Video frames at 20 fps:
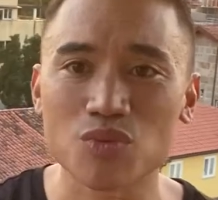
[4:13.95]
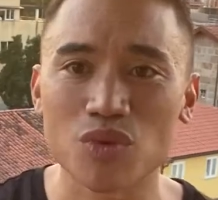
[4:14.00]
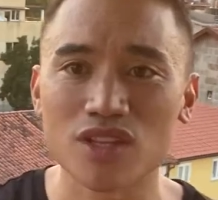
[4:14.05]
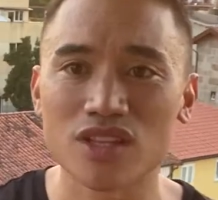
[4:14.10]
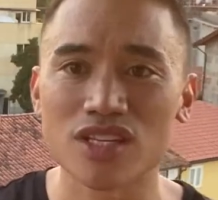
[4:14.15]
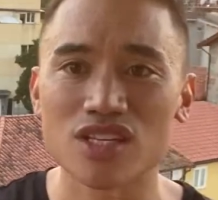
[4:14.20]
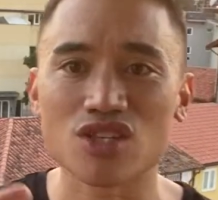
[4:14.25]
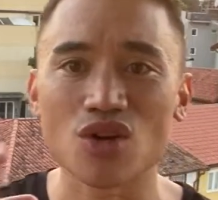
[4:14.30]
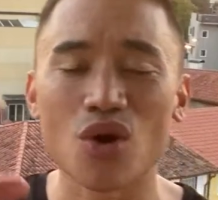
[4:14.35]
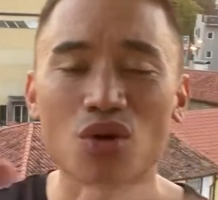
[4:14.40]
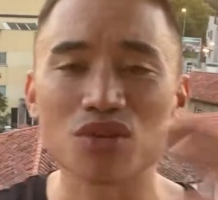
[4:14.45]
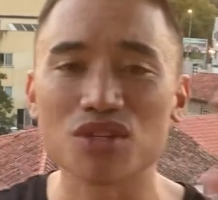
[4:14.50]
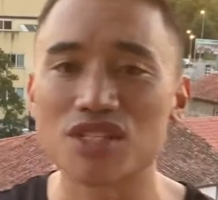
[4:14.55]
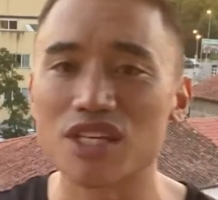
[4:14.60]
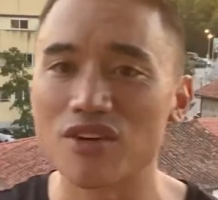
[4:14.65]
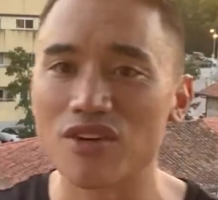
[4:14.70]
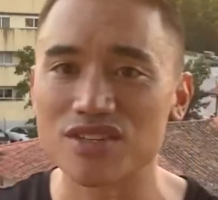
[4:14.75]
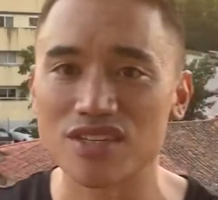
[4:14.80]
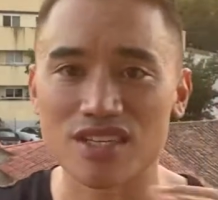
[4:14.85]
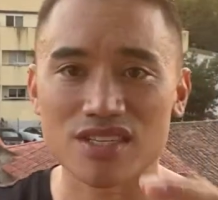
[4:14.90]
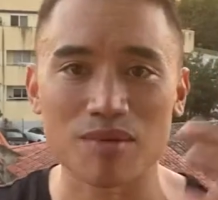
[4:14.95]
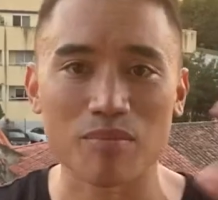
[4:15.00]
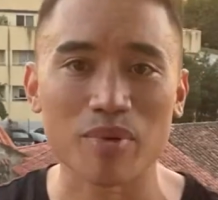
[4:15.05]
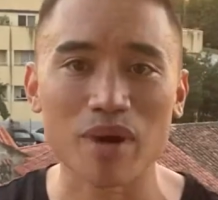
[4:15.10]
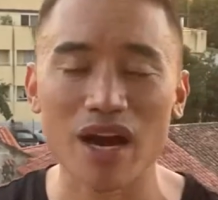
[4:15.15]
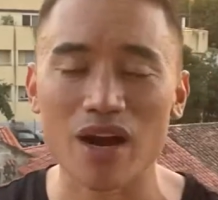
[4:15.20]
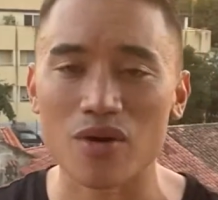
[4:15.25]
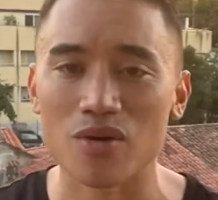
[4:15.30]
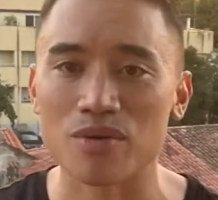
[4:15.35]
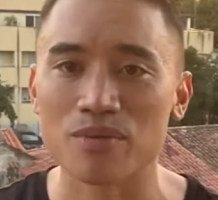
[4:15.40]
what this whole series is
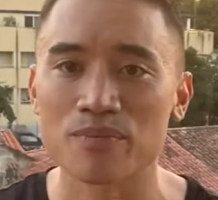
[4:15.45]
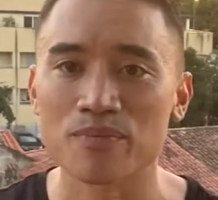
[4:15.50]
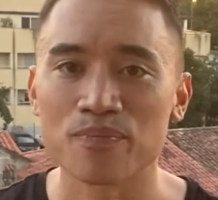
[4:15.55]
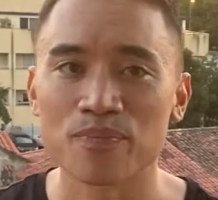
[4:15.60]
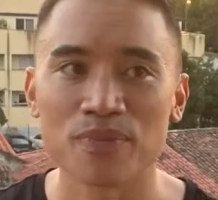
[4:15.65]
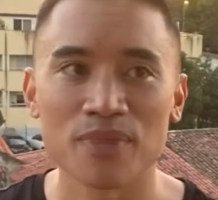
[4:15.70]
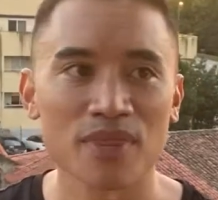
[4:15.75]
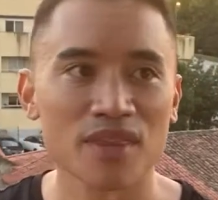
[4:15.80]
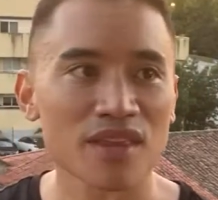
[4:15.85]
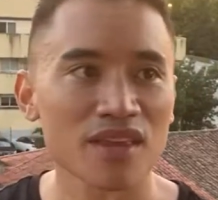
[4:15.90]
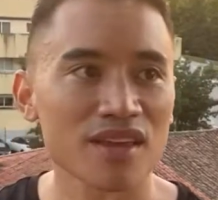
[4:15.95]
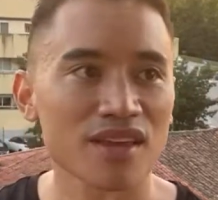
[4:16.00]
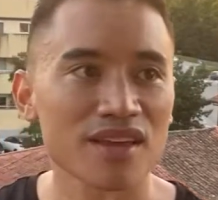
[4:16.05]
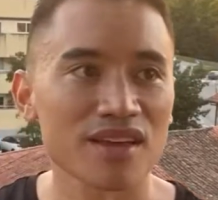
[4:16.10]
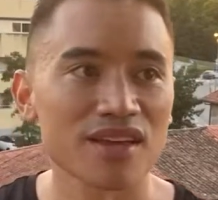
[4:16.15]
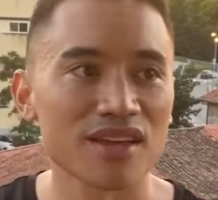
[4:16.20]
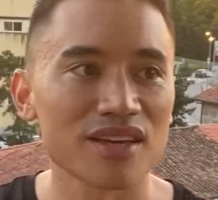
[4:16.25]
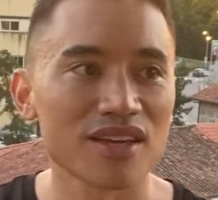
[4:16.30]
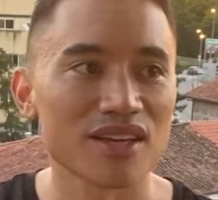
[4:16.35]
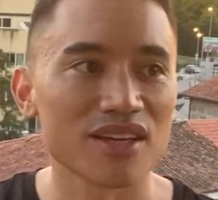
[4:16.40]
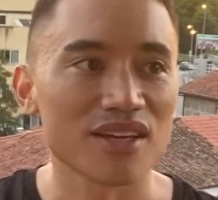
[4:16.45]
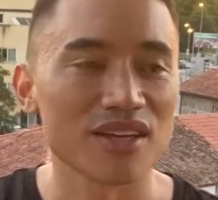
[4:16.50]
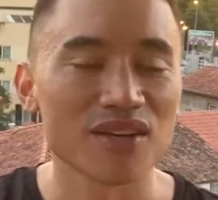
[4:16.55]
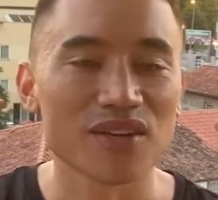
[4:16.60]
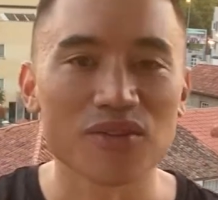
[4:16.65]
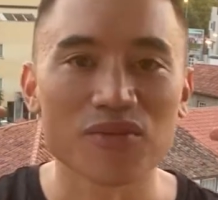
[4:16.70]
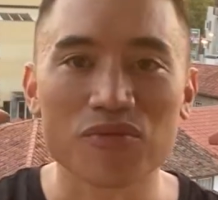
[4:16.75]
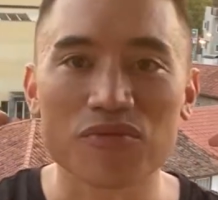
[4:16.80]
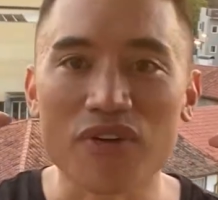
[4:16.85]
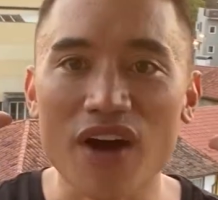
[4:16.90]
about.
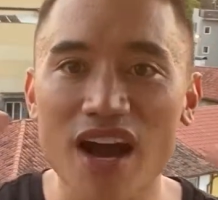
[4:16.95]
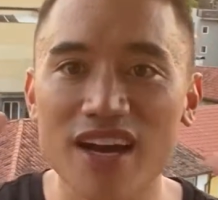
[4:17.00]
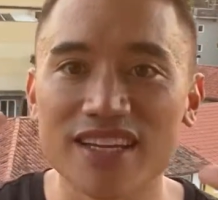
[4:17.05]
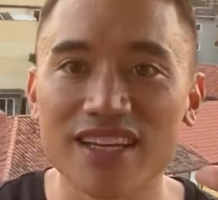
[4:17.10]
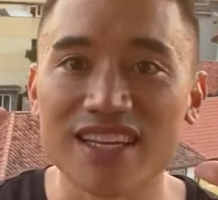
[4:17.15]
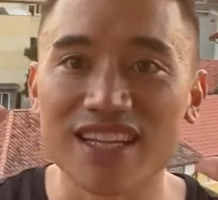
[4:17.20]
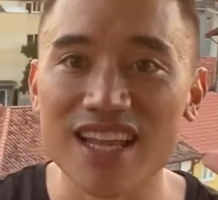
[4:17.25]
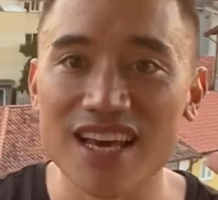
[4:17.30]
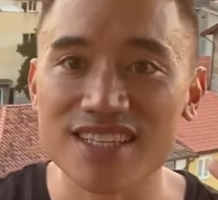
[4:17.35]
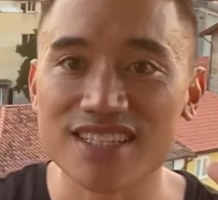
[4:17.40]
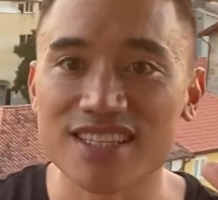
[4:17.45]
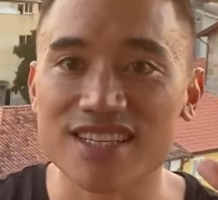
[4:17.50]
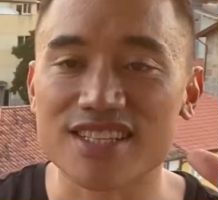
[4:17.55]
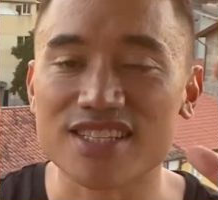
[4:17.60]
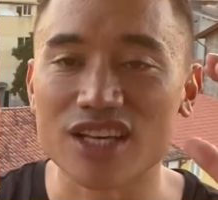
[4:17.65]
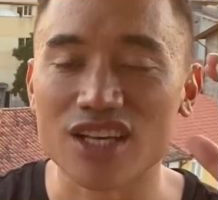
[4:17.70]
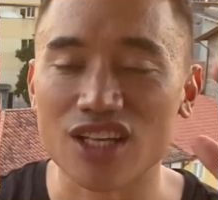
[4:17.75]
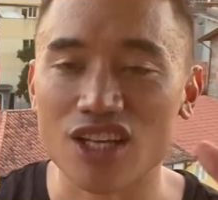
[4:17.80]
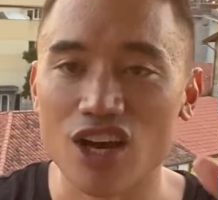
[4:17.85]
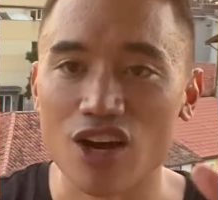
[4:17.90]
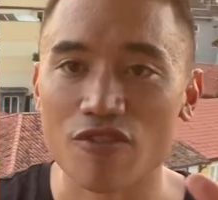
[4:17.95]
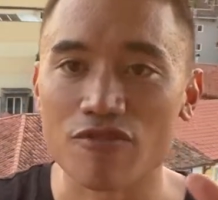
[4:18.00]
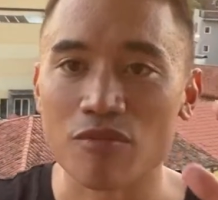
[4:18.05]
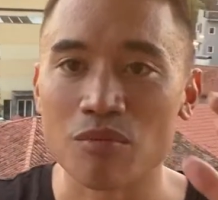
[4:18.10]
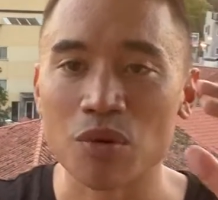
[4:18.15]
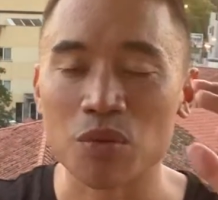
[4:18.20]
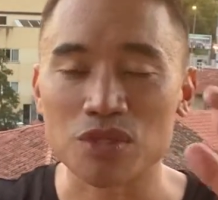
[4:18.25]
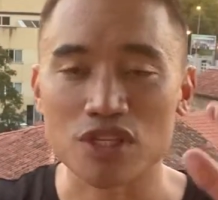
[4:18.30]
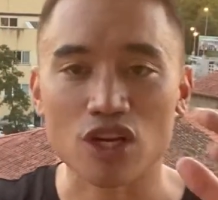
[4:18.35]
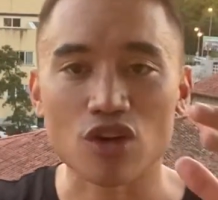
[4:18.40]
Finding lessons to learn
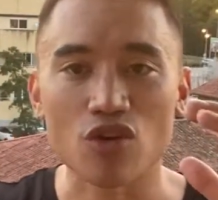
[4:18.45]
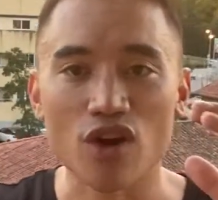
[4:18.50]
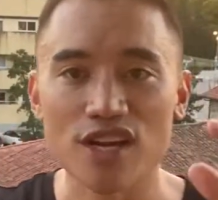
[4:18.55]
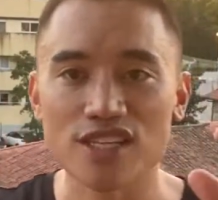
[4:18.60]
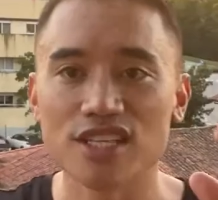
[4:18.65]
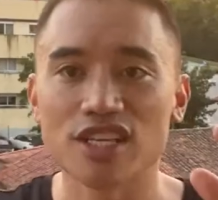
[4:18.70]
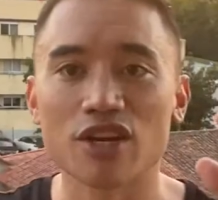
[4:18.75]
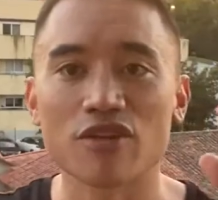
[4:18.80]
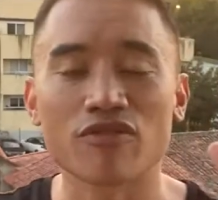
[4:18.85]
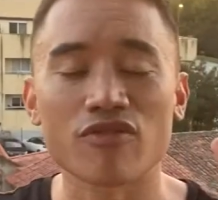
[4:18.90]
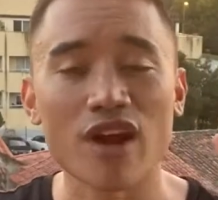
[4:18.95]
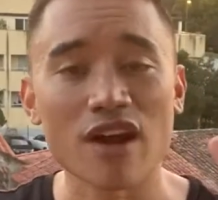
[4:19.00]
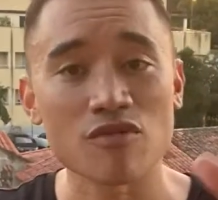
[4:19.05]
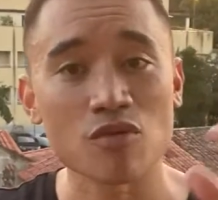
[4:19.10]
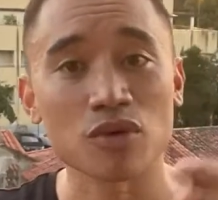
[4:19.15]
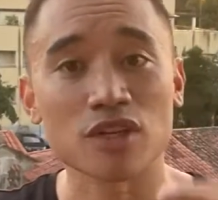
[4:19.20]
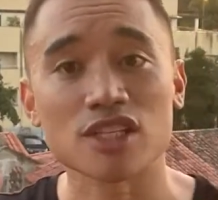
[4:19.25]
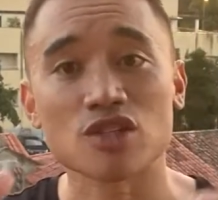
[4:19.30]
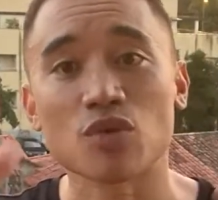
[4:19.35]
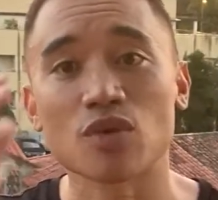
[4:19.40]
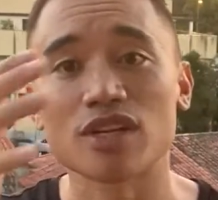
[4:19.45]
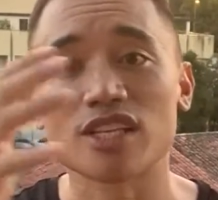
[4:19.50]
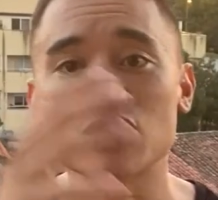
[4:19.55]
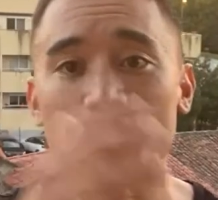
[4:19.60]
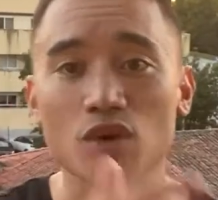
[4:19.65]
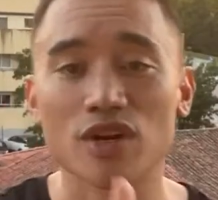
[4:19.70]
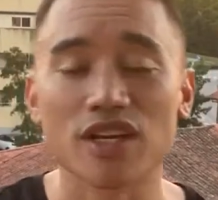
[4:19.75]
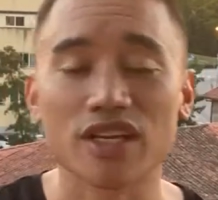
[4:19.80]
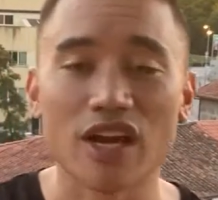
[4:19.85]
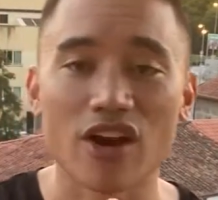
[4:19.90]
from what was a crazy year for everyone in
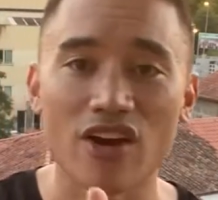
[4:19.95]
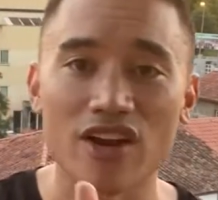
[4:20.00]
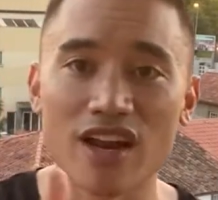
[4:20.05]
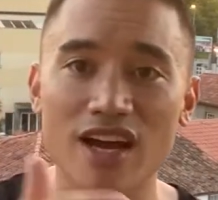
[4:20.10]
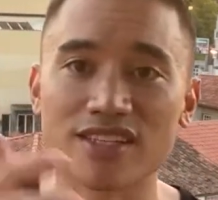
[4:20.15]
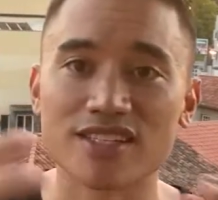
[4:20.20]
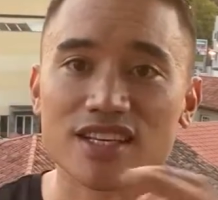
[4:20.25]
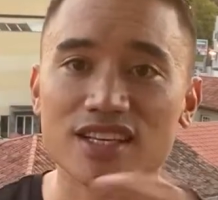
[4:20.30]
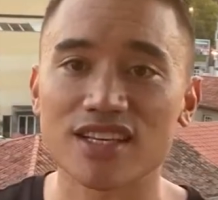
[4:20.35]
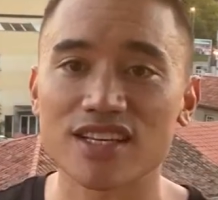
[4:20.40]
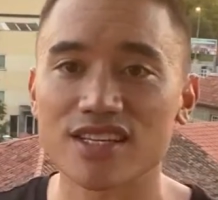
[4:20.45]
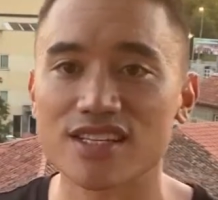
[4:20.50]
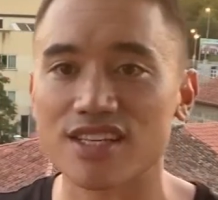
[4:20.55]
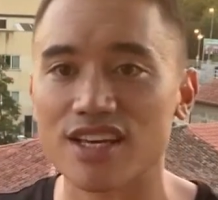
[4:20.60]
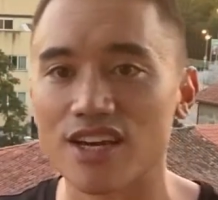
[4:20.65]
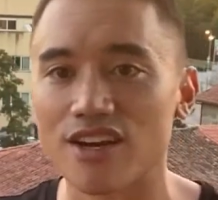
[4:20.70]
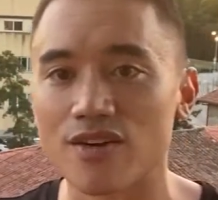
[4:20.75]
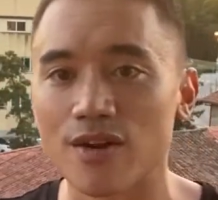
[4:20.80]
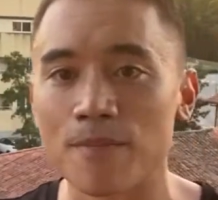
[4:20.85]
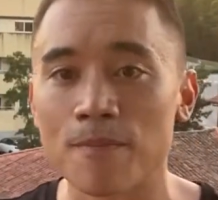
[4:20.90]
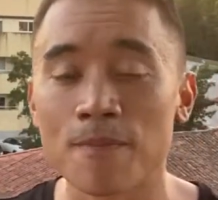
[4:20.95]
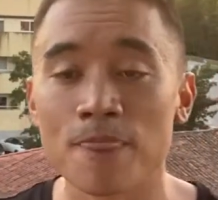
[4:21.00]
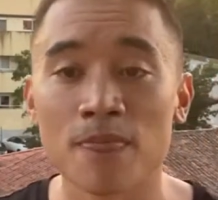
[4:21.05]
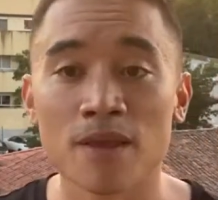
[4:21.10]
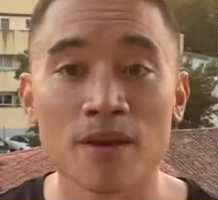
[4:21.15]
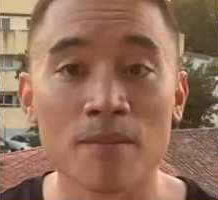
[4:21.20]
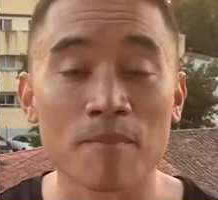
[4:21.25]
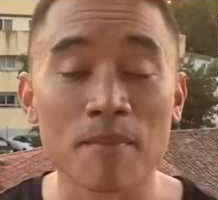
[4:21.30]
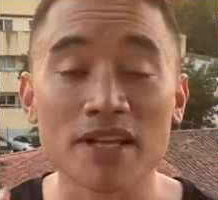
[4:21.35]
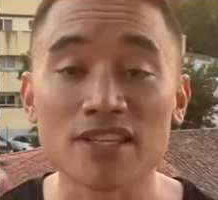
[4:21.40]
2020 carrying on to this year, and
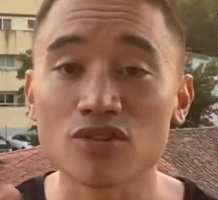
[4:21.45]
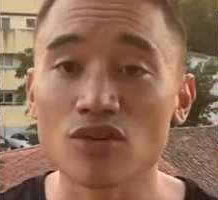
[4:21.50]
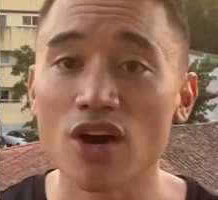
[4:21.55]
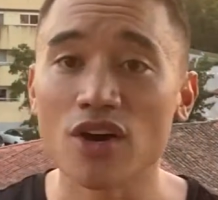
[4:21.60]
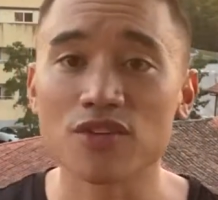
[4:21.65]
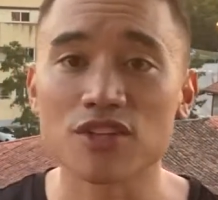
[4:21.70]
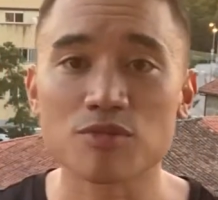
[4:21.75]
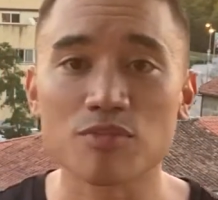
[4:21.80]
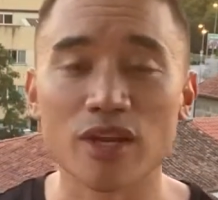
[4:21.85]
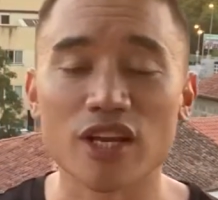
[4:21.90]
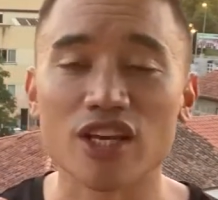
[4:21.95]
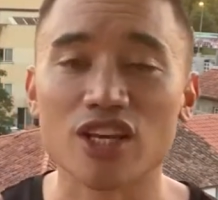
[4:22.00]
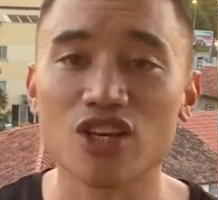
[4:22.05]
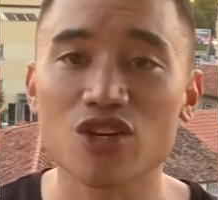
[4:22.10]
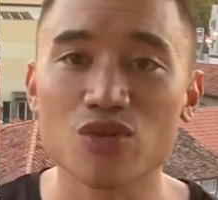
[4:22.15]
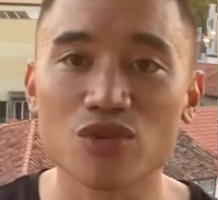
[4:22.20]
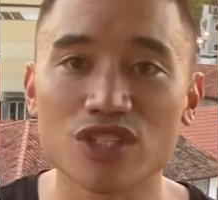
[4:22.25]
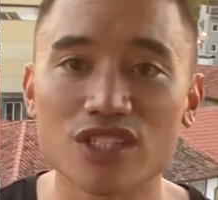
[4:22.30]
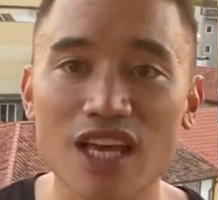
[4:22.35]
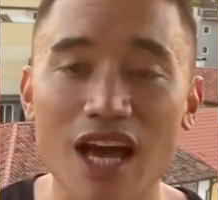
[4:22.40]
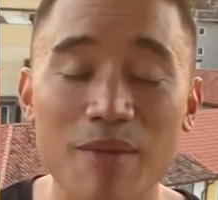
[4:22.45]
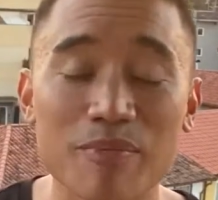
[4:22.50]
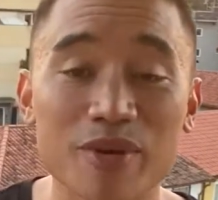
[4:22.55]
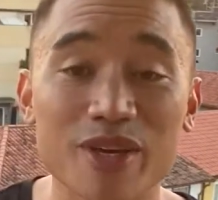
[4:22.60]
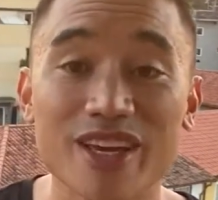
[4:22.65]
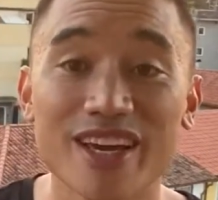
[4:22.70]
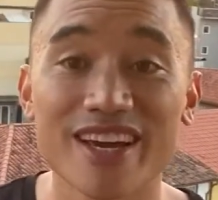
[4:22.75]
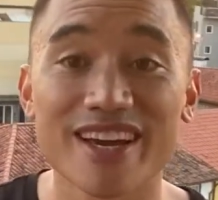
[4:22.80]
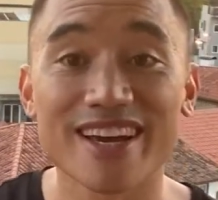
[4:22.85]
mental health has been a huge topic.